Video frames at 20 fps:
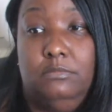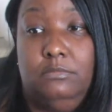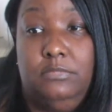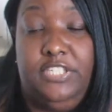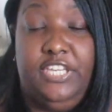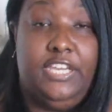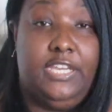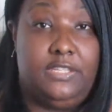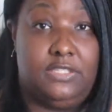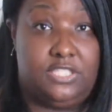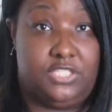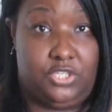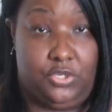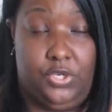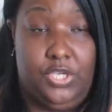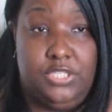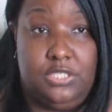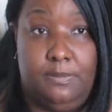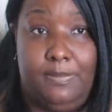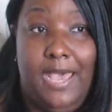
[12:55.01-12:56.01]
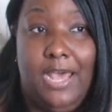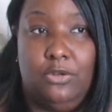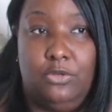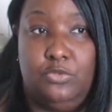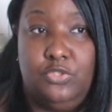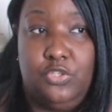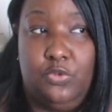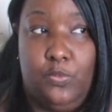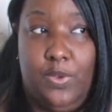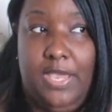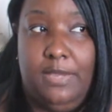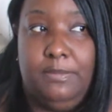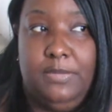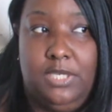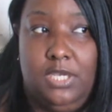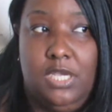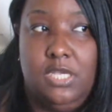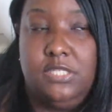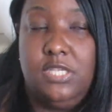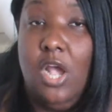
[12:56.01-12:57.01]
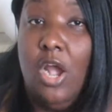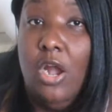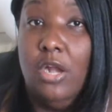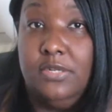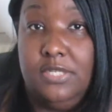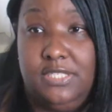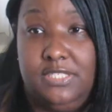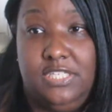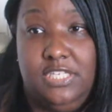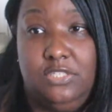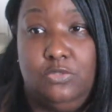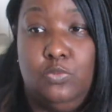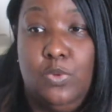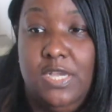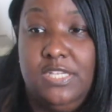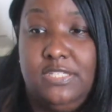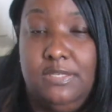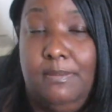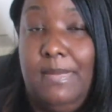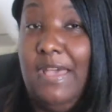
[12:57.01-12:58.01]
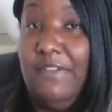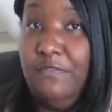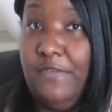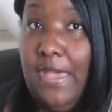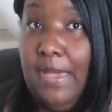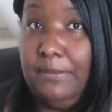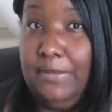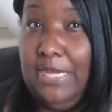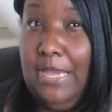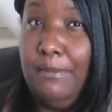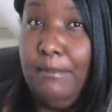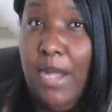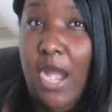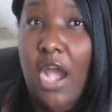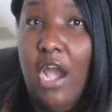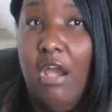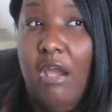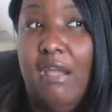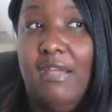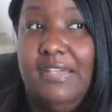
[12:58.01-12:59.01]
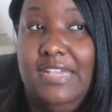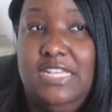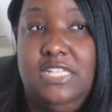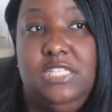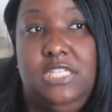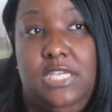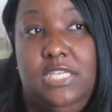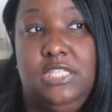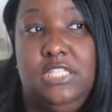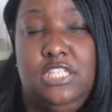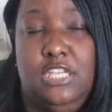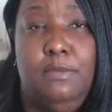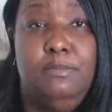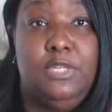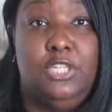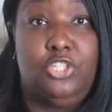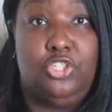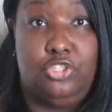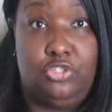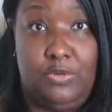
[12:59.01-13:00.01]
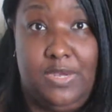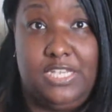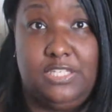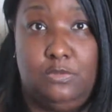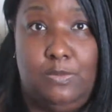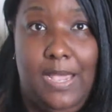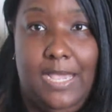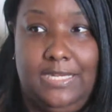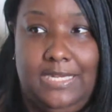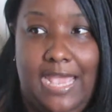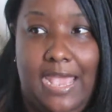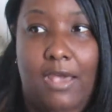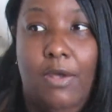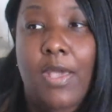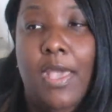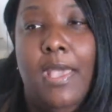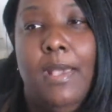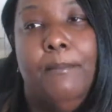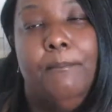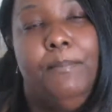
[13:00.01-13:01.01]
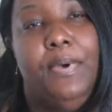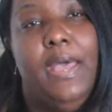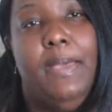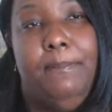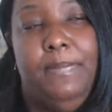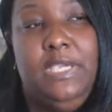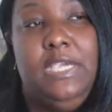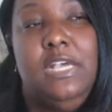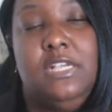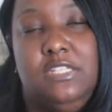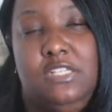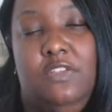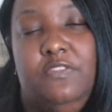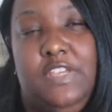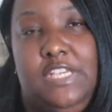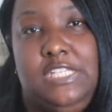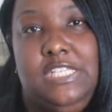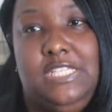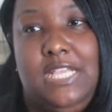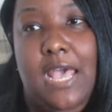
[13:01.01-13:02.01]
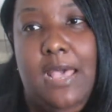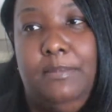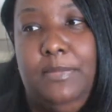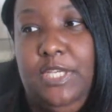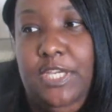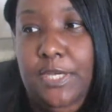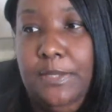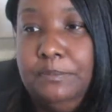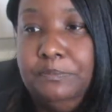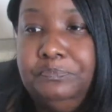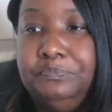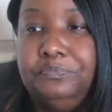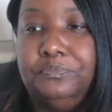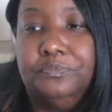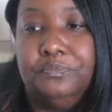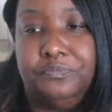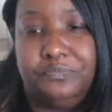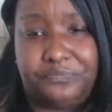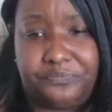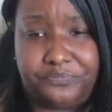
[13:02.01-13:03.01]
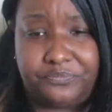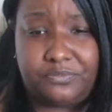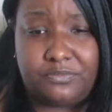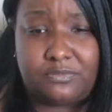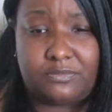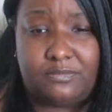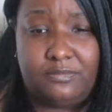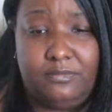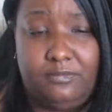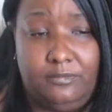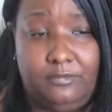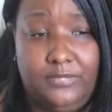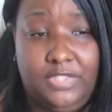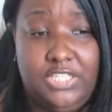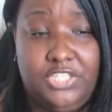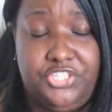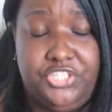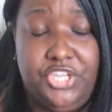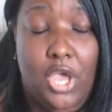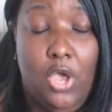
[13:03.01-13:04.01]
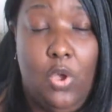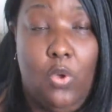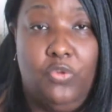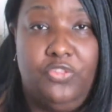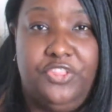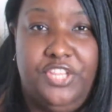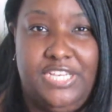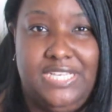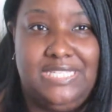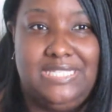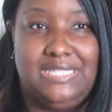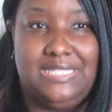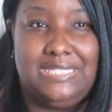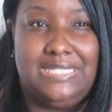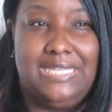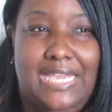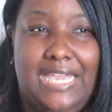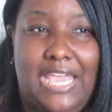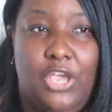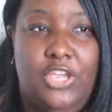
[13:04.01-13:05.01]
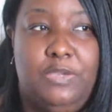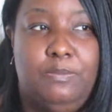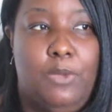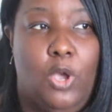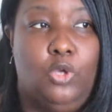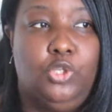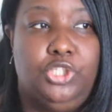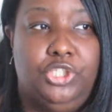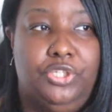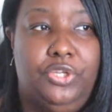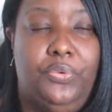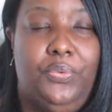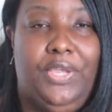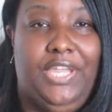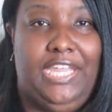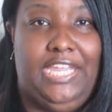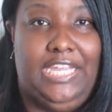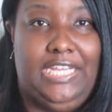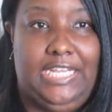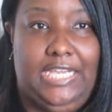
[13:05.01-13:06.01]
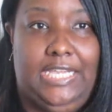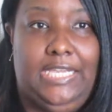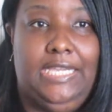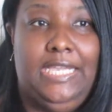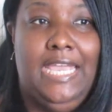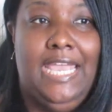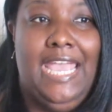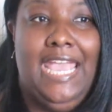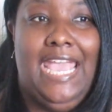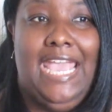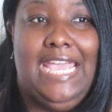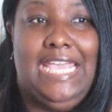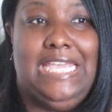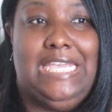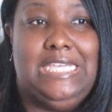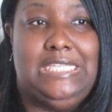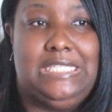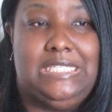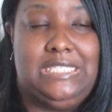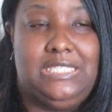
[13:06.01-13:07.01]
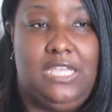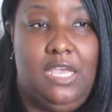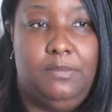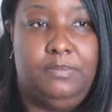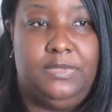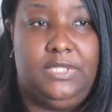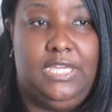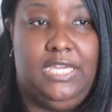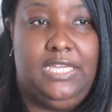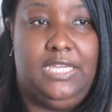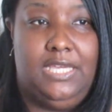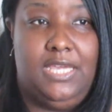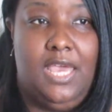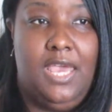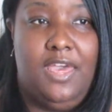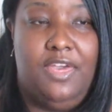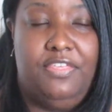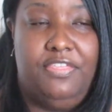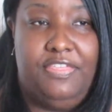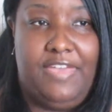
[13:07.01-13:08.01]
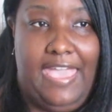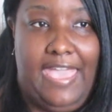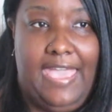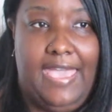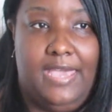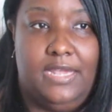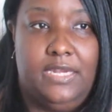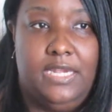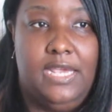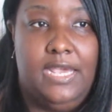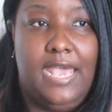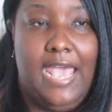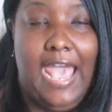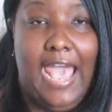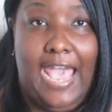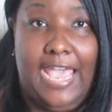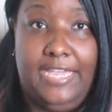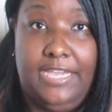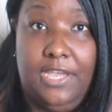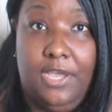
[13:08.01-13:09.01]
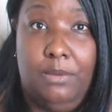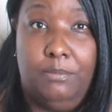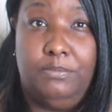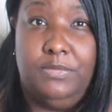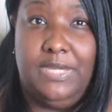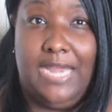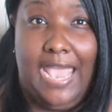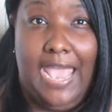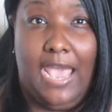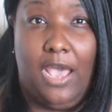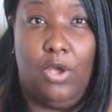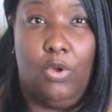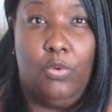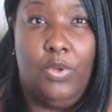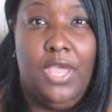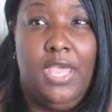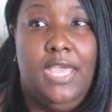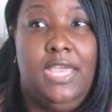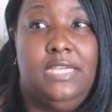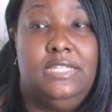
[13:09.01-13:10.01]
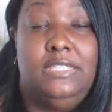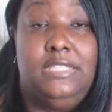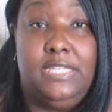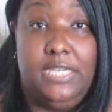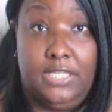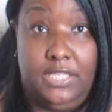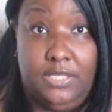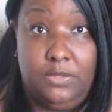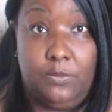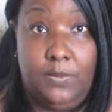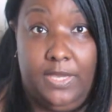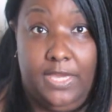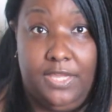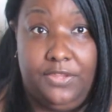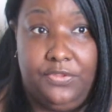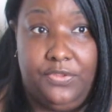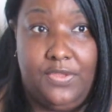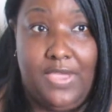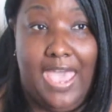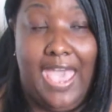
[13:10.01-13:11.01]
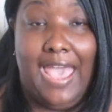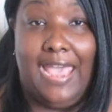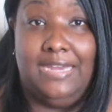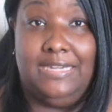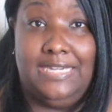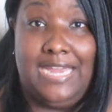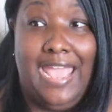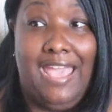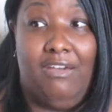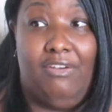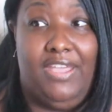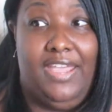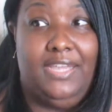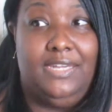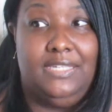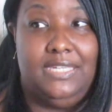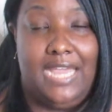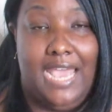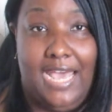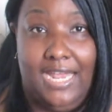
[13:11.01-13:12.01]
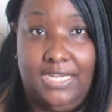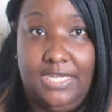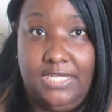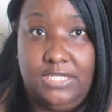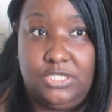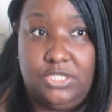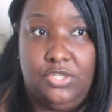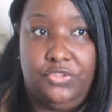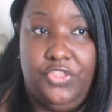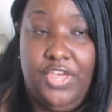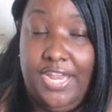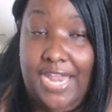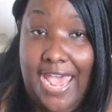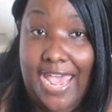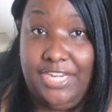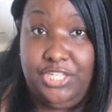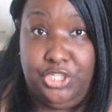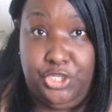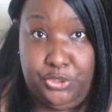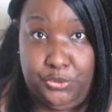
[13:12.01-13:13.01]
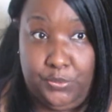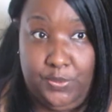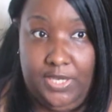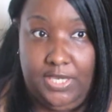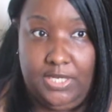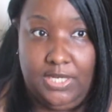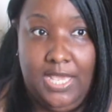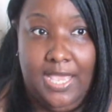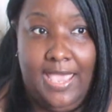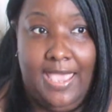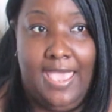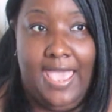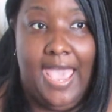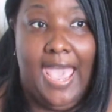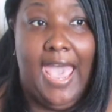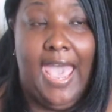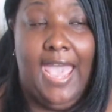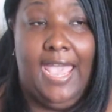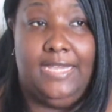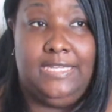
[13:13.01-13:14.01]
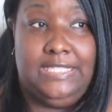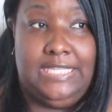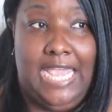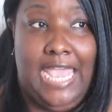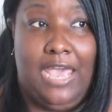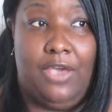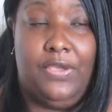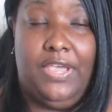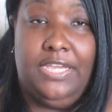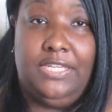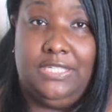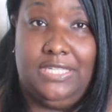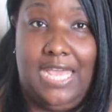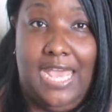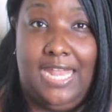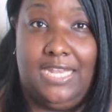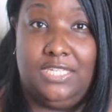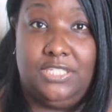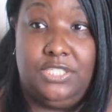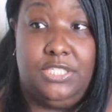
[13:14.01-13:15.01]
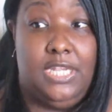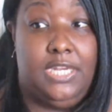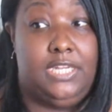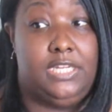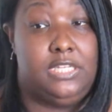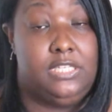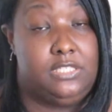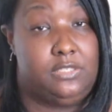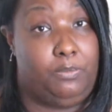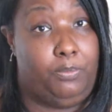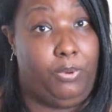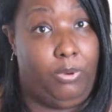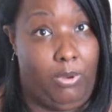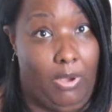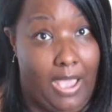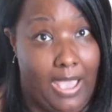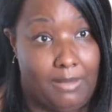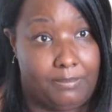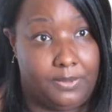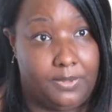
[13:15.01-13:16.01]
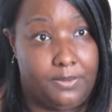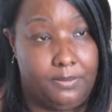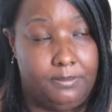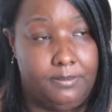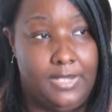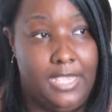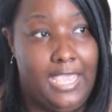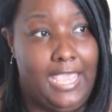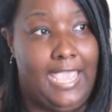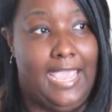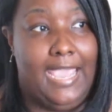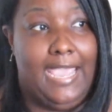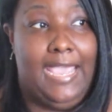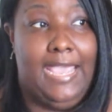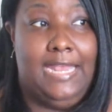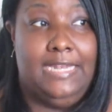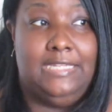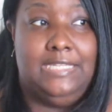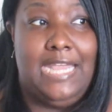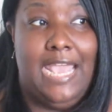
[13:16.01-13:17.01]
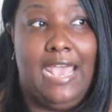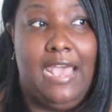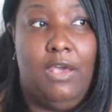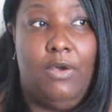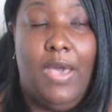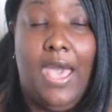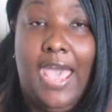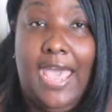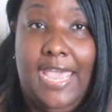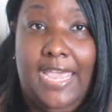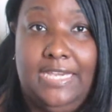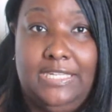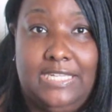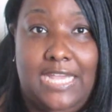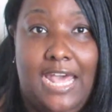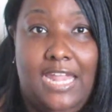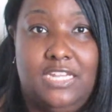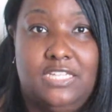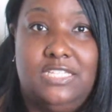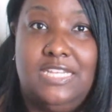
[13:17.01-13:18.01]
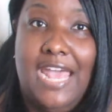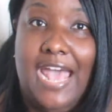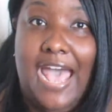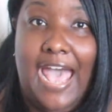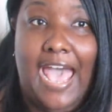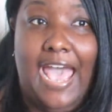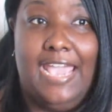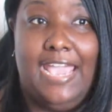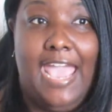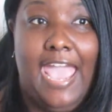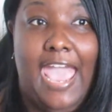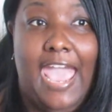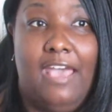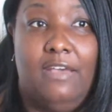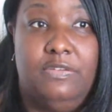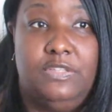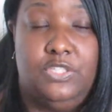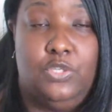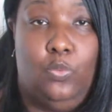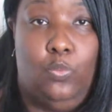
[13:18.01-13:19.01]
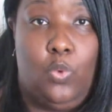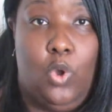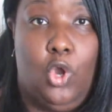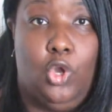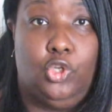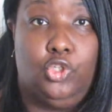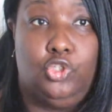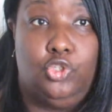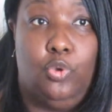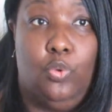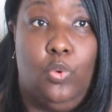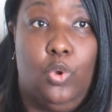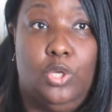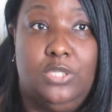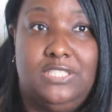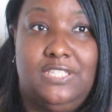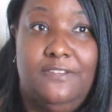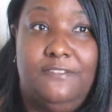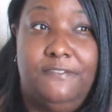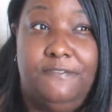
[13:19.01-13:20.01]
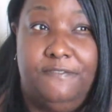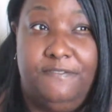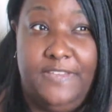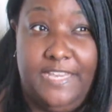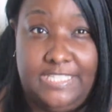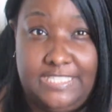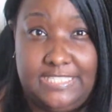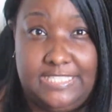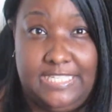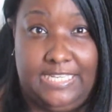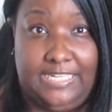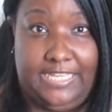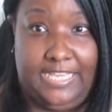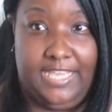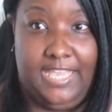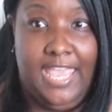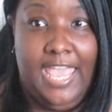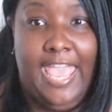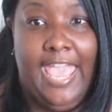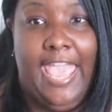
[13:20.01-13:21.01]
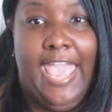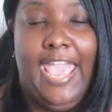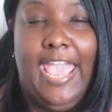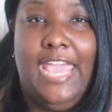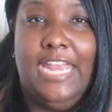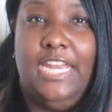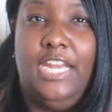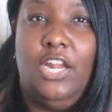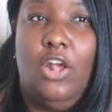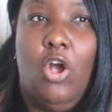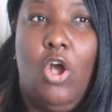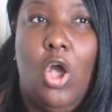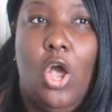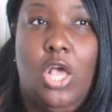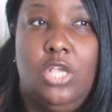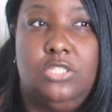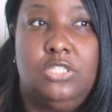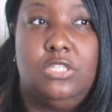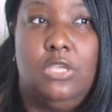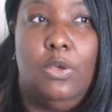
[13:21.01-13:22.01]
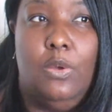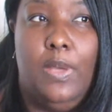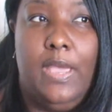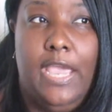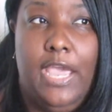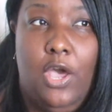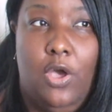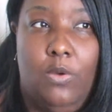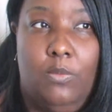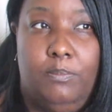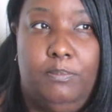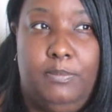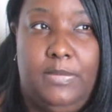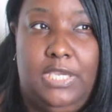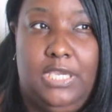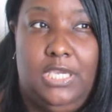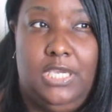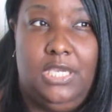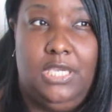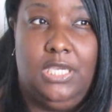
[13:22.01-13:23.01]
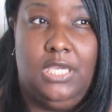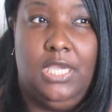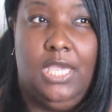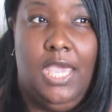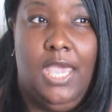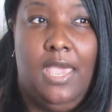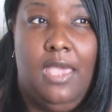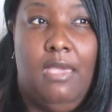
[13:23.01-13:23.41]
get serious about losing weight because heart disease runs in my family, and my heart is in some distress right now, but because of insomnia. So this emotional eating is something that I am now dealing with. I now acknowledge that I do it. I now acknowledge that it is a problem, and now I acknowledge that I have to work towards fixing it. And it also helped me